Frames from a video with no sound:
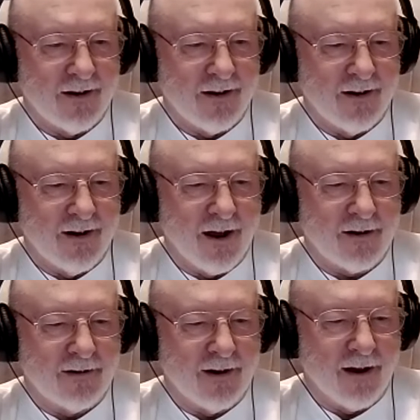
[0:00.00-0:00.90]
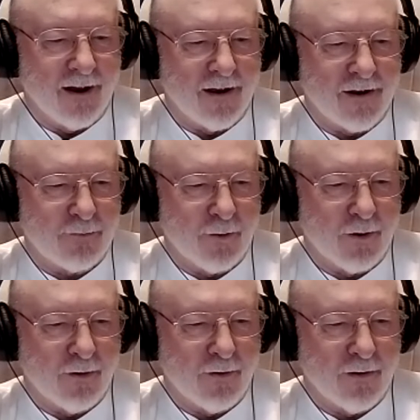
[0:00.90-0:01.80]
not the highest
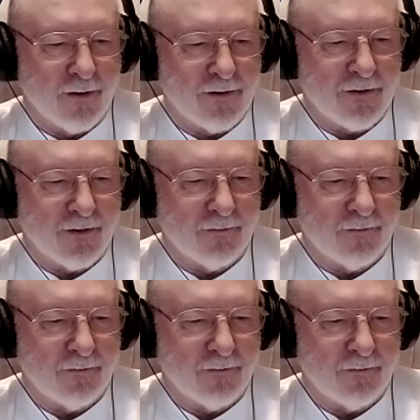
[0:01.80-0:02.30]
priority. So